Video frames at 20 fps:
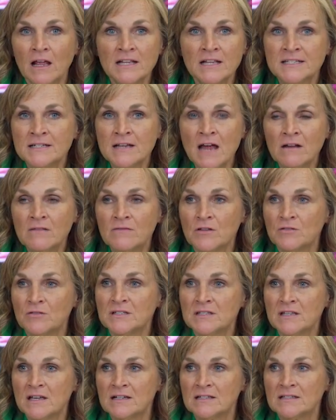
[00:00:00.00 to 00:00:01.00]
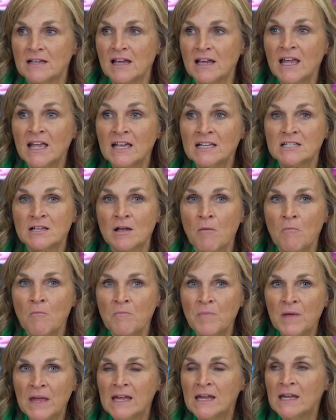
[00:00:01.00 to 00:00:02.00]
It's none of those things. It's
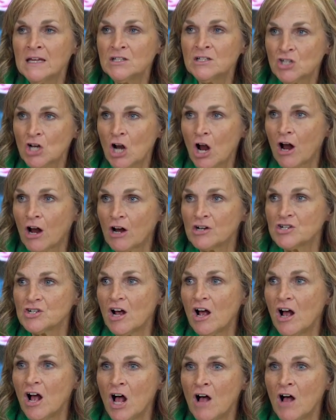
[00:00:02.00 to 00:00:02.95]
being in charge